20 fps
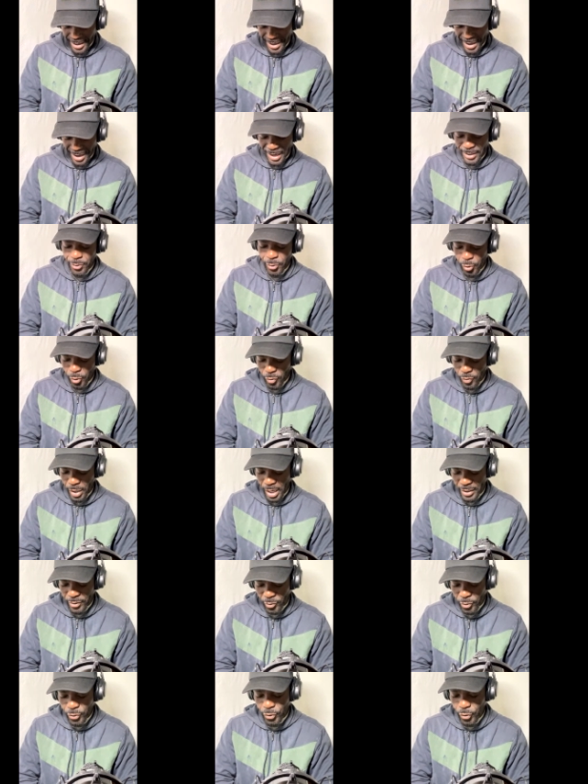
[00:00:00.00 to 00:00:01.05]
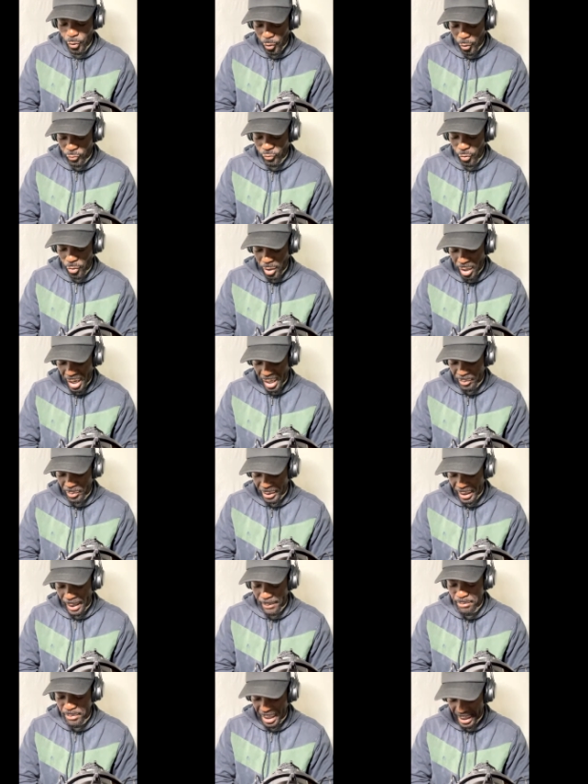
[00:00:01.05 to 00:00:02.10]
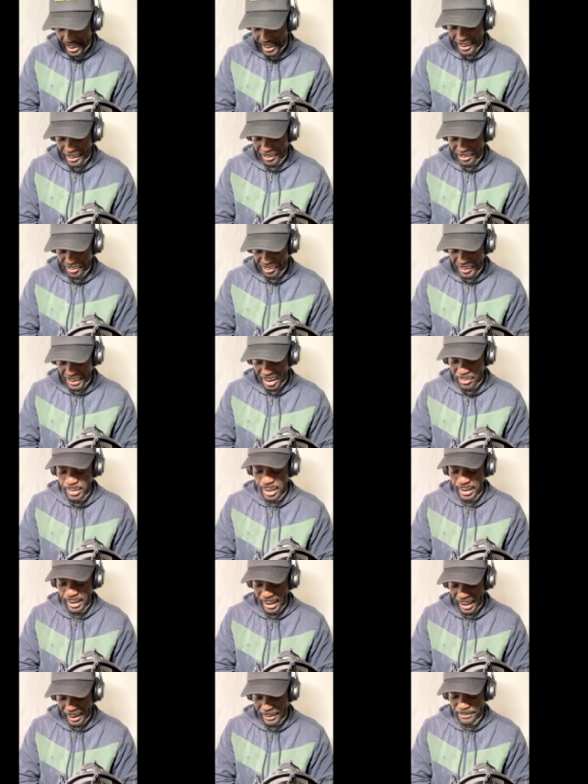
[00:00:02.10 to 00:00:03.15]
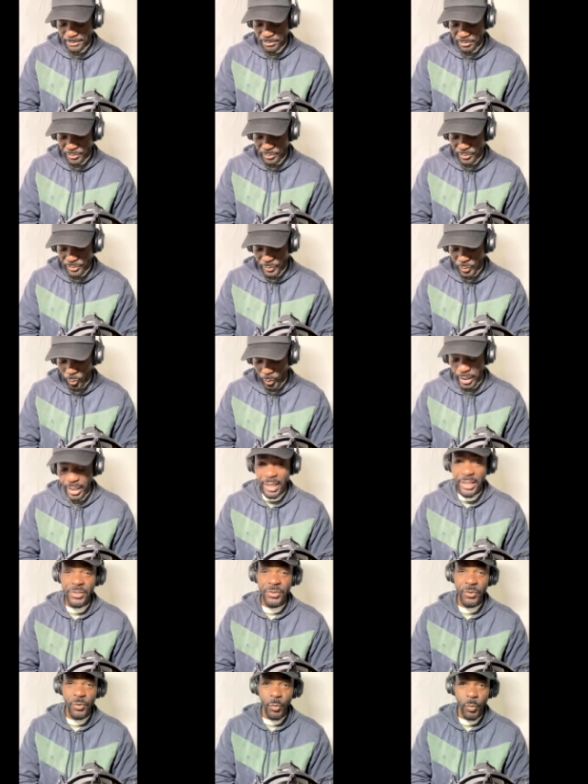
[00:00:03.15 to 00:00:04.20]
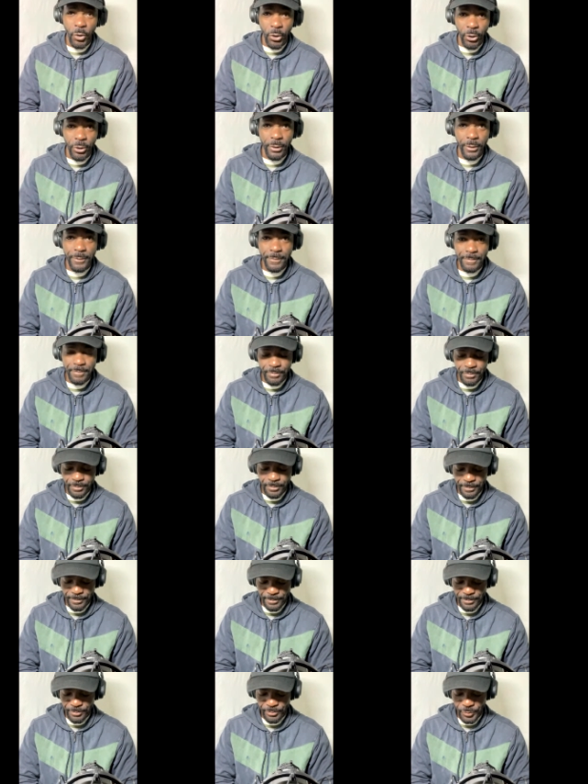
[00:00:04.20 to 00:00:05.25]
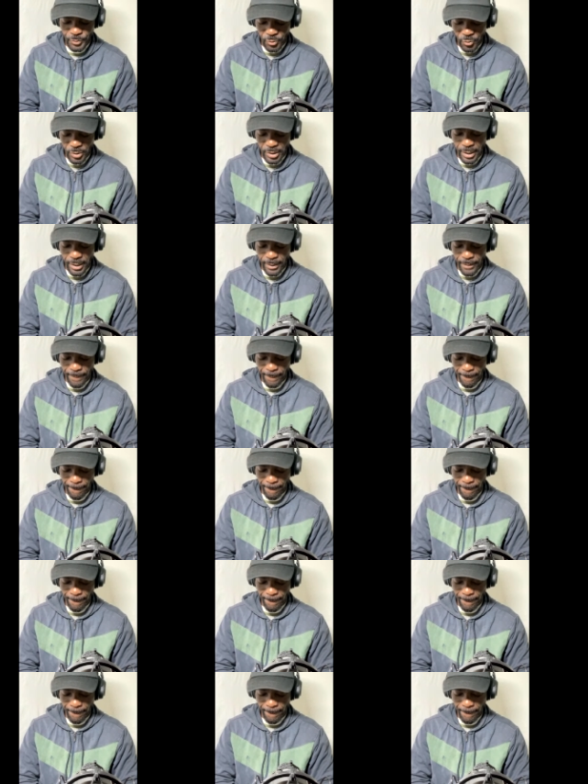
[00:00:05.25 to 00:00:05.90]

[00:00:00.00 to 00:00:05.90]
I don't know Rohan, but I met him in Manhattan, where I used to work. Okay?